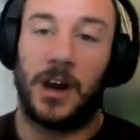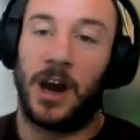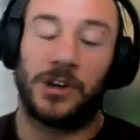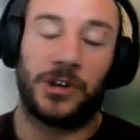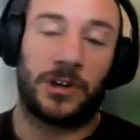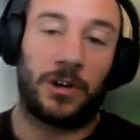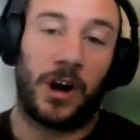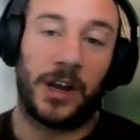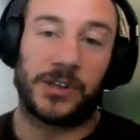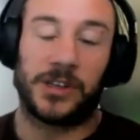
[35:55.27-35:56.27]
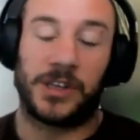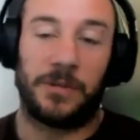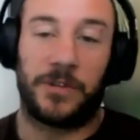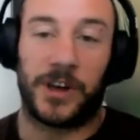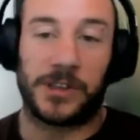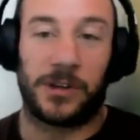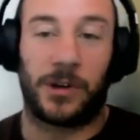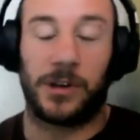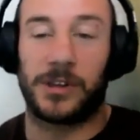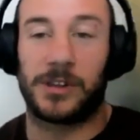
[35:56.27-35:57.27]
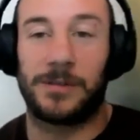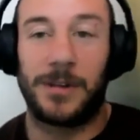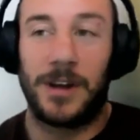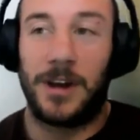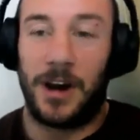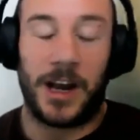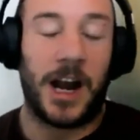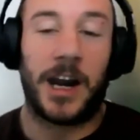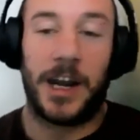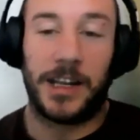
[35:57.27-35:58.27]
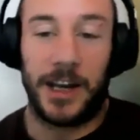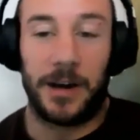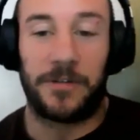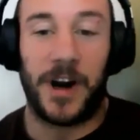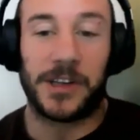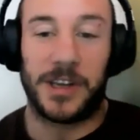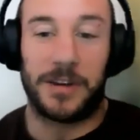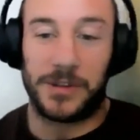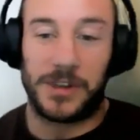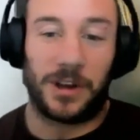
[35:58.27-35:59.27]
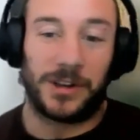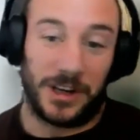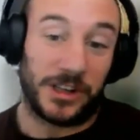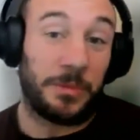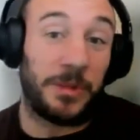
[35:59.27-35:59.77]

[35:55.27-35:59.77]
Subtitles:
100 clients at $10,000. I can't add that up fast enough. It's $1